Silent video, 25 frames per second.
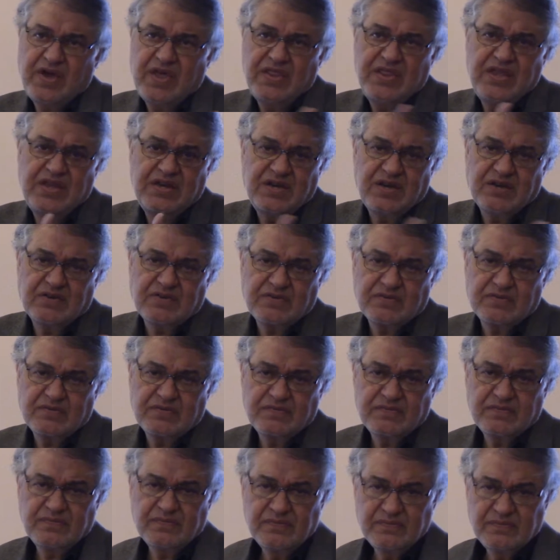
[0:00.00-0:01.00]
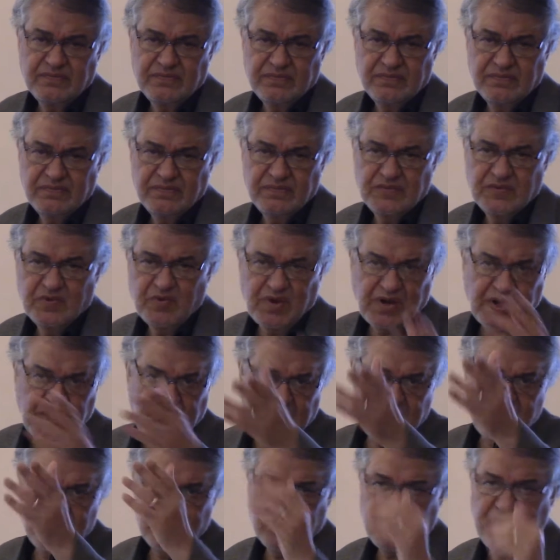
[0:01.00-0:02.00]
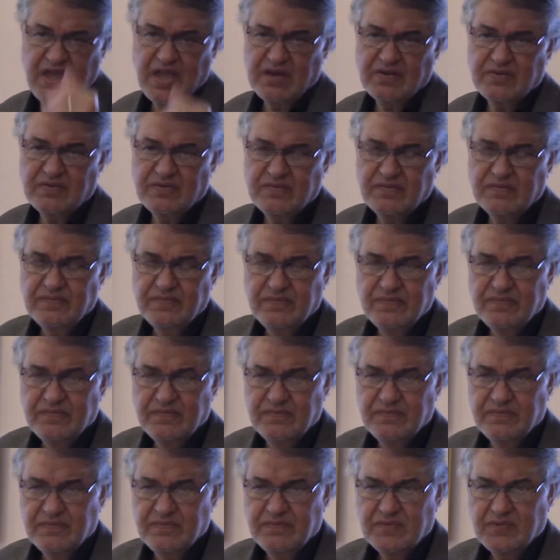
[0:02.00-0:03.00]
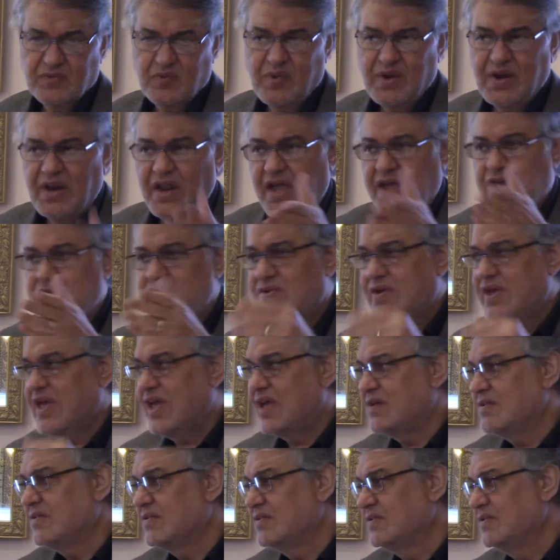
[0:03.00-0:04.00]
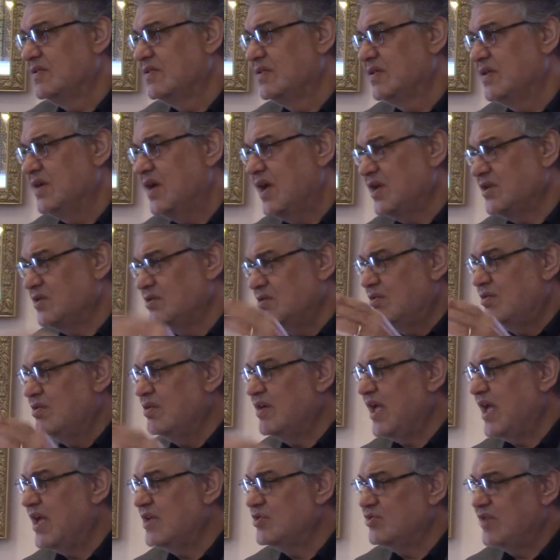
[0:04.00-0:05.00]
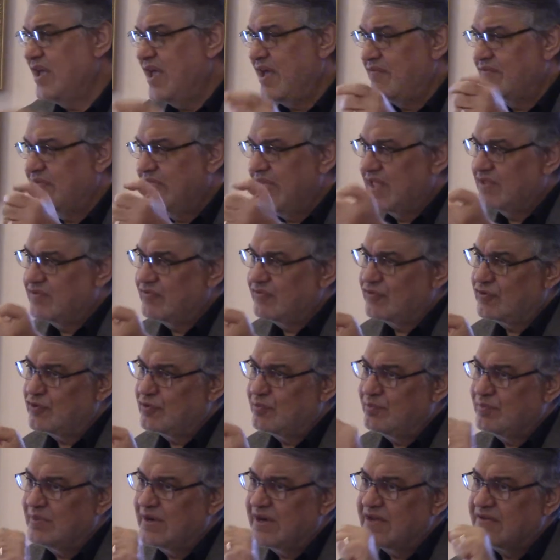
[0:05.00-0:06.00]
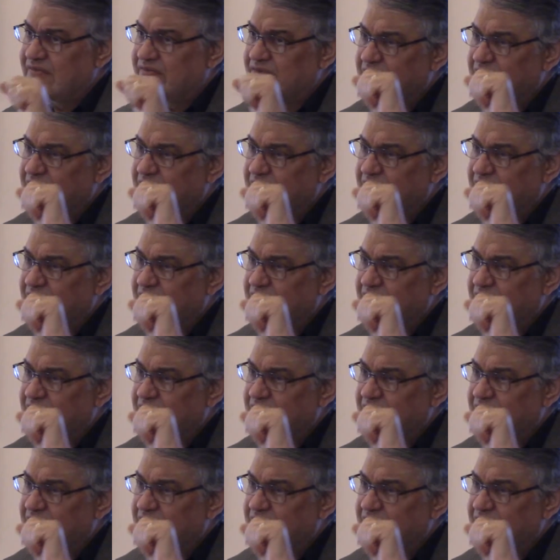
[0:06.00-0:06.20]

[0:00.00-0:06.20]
Wallahi, you can. Wallahi, you can. As long as you have that firm belief in Allah subhanahu wa